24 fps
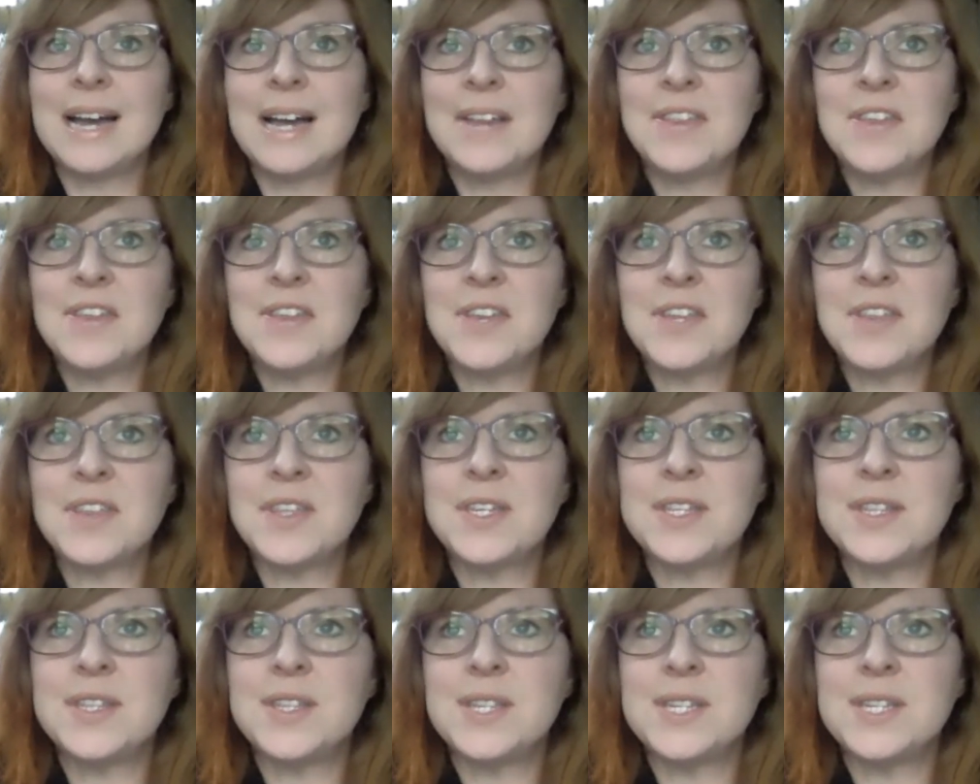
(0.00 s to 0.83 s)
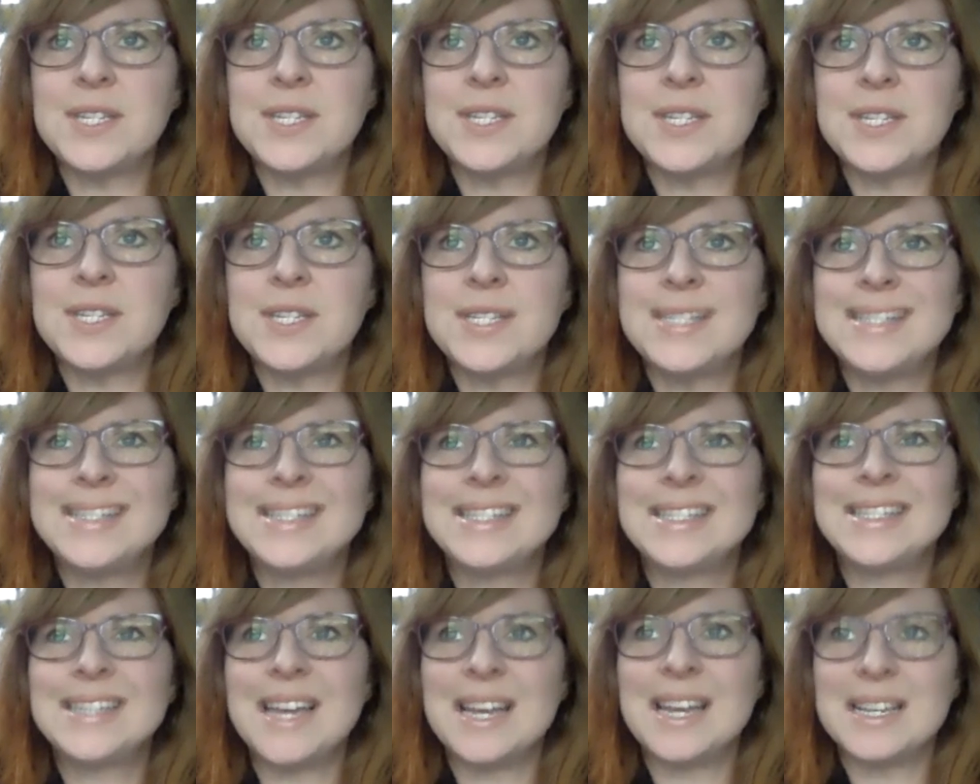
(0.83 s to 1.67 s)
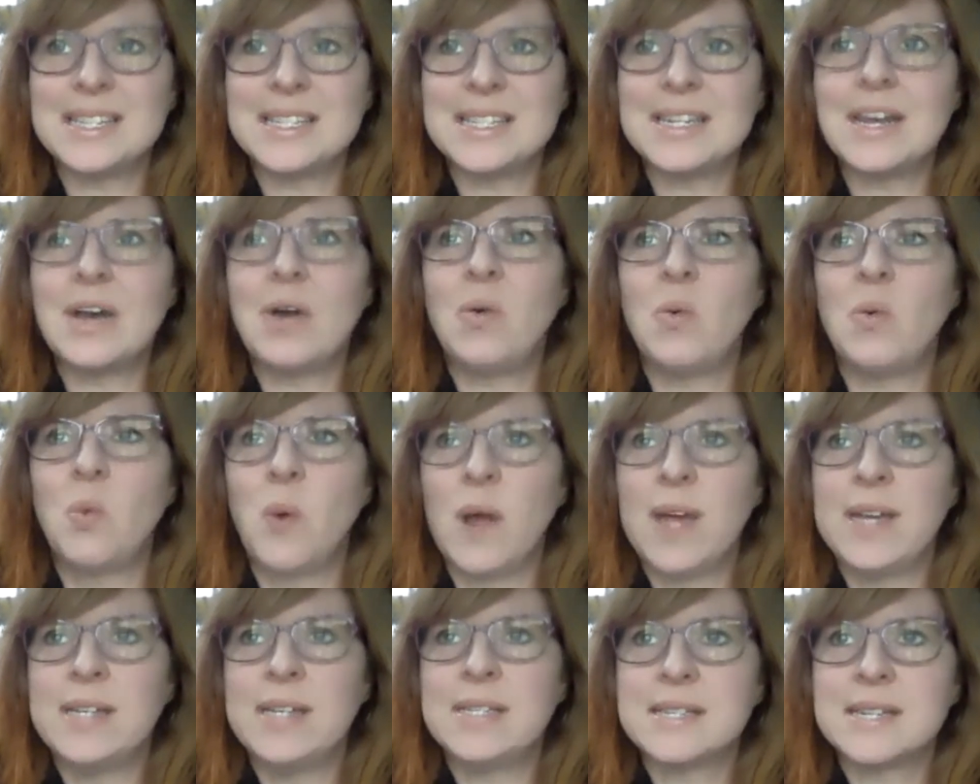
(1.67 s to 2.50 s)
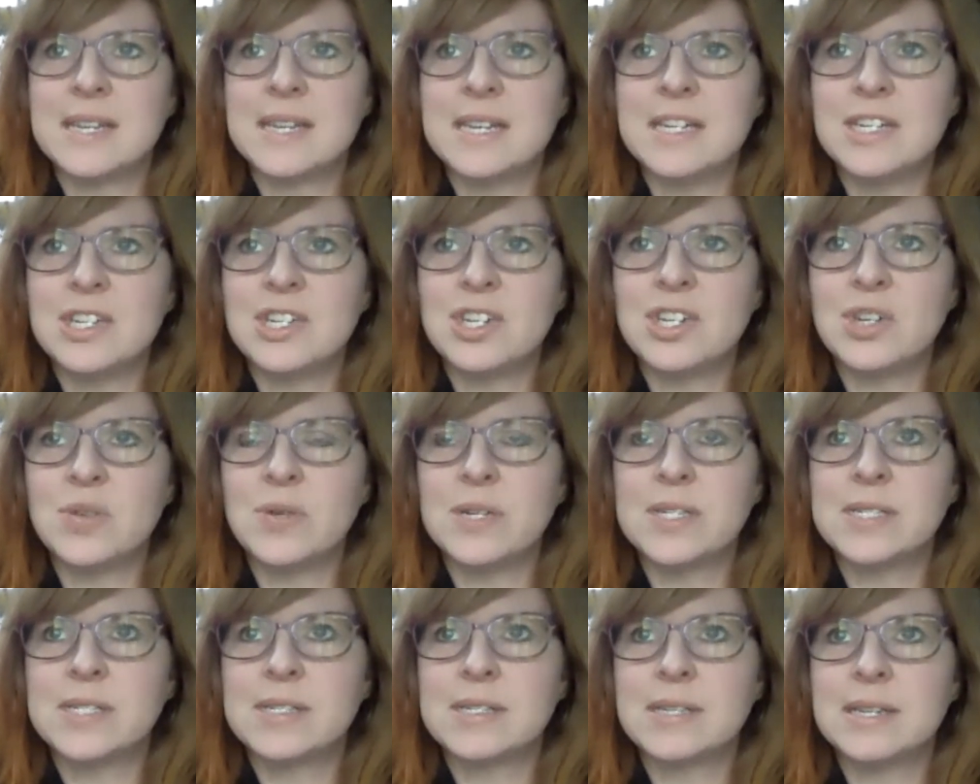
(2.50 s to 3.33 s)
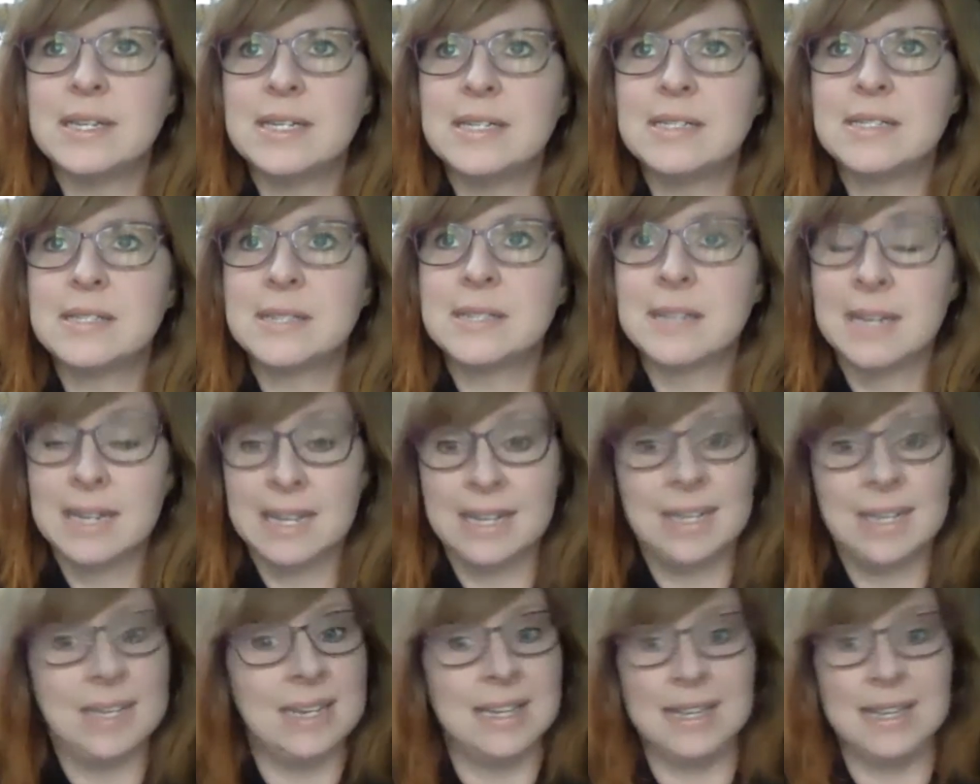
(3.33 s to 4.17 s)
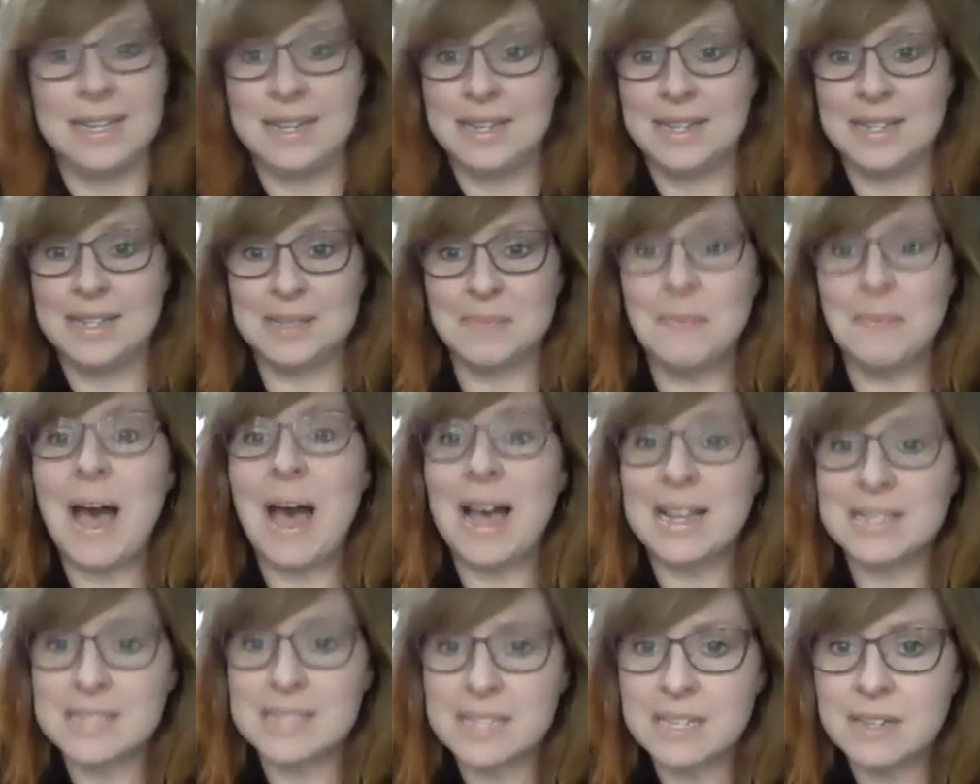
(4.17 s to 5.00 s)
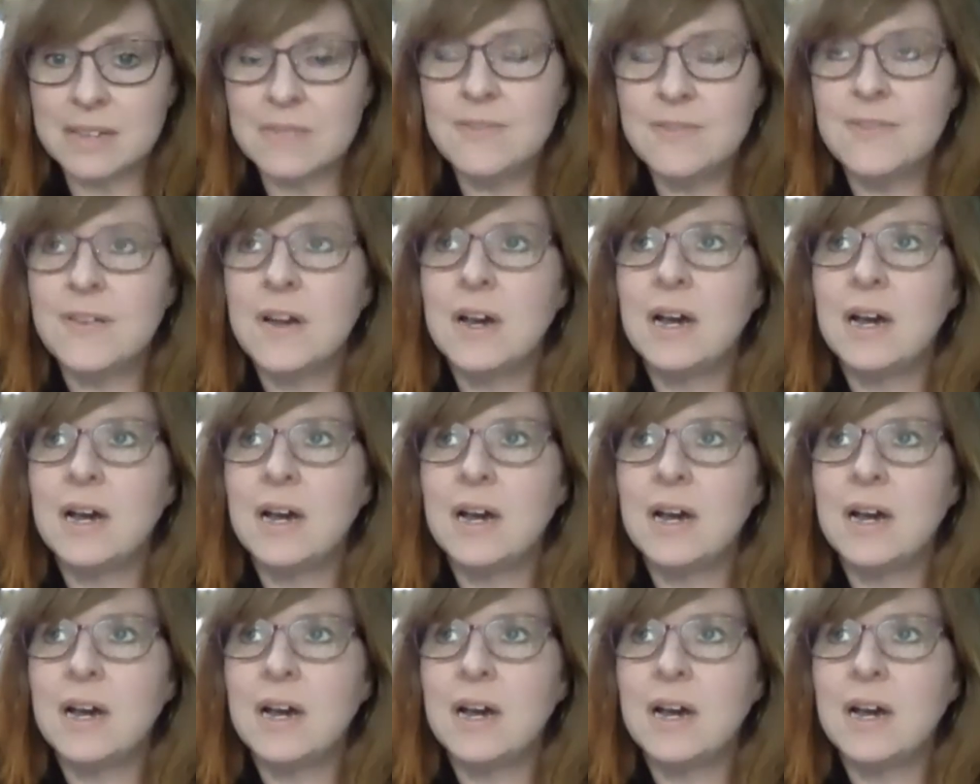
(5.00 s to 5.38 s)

think that the textile waste issue is massive.